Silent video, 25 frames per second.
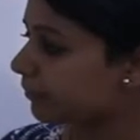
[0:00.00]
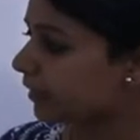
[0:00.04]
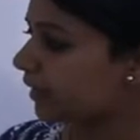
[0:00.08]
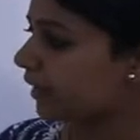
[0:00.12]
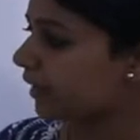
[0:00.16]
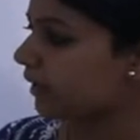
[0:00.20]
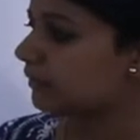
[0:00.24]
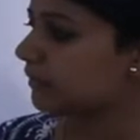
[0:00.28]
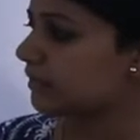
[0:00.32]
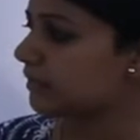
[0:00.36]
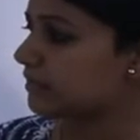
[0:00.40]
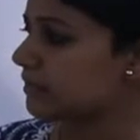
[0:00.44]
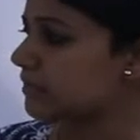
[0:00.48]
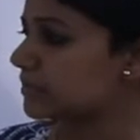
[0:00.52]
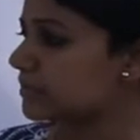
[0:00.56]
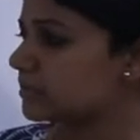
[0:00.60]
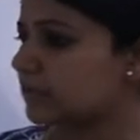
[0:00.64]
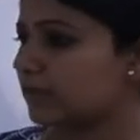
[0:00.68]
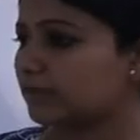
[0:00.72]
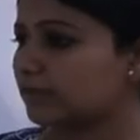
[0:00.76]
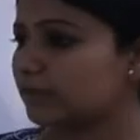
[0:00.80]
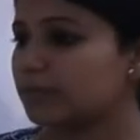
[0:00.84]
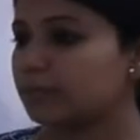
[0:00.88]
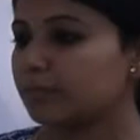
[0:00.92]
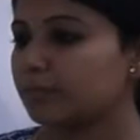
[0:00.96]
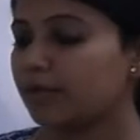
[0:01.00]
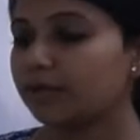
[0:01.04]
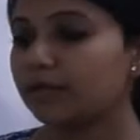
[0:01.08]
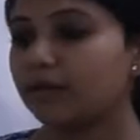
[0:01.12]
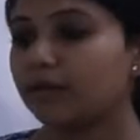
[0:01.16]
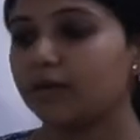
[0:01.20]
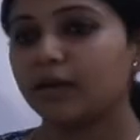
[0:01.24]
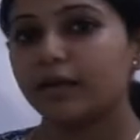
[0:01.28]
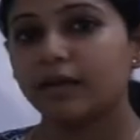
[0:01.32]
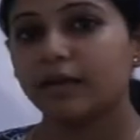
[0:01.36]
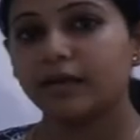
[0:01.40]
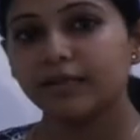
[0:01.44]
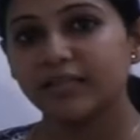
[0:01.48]
This is nothing
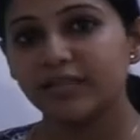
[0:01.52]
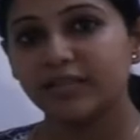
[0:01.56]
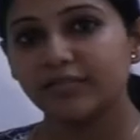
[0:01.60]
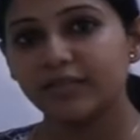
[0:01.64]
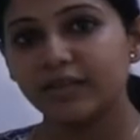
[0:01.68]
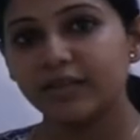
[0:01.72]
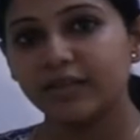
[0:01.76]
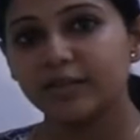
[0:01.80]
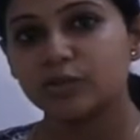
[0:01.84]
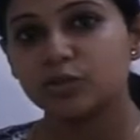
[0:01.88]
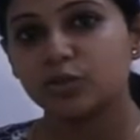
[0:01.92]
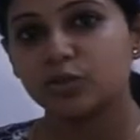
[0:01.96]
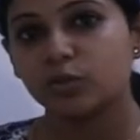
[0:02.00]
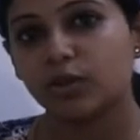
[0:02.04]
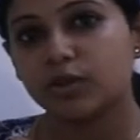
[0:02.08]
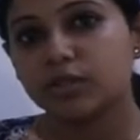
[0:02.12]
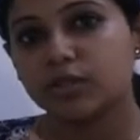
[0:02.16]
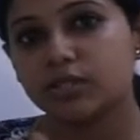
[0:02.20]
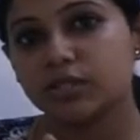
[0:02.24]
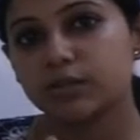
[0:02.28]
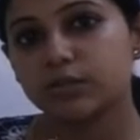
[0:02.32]
but giving it to